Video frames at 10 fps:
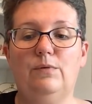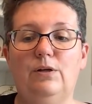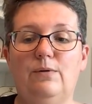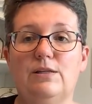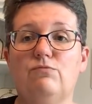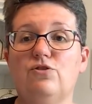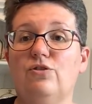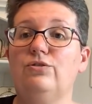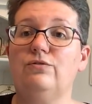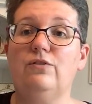as a
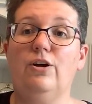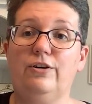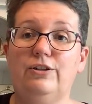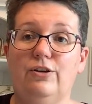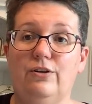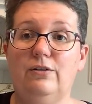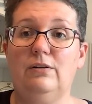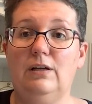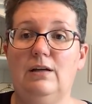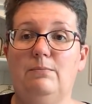result of lockdown
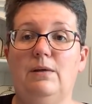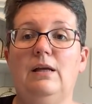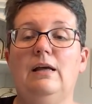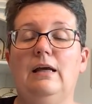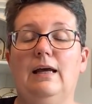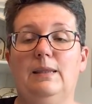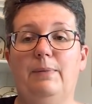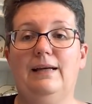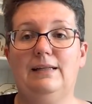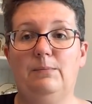and the
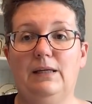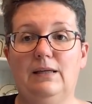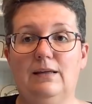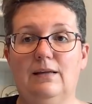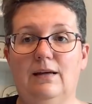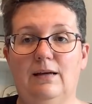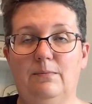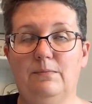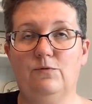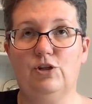pandemic
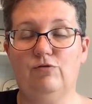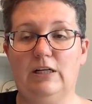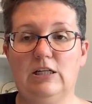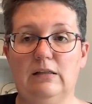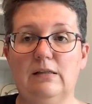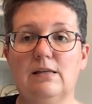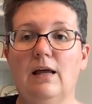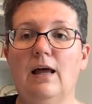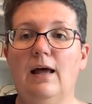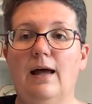restrictions,
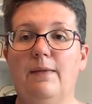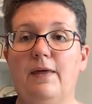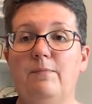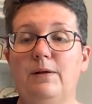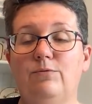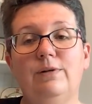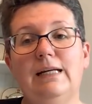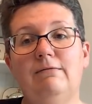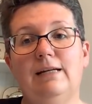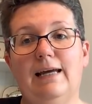they've been
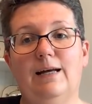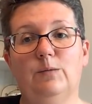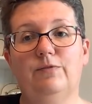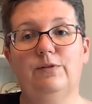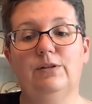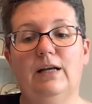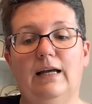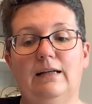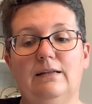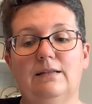really, really helpful,
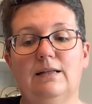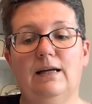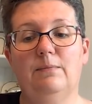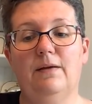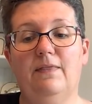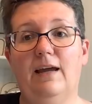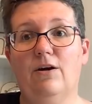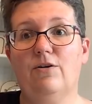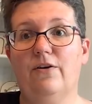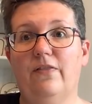and they
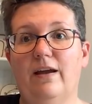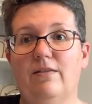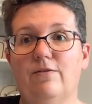are out there.